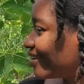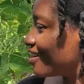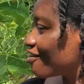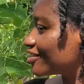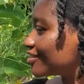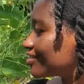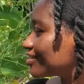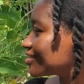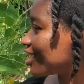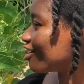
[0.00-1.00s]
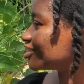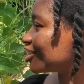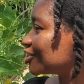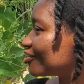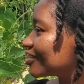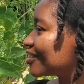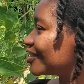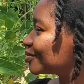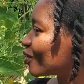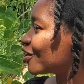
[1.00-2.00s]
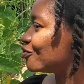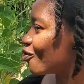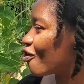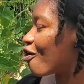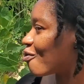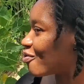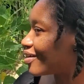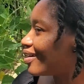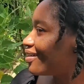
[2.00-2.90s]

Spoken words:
There it is. It's a lot of shrinkage, but you know how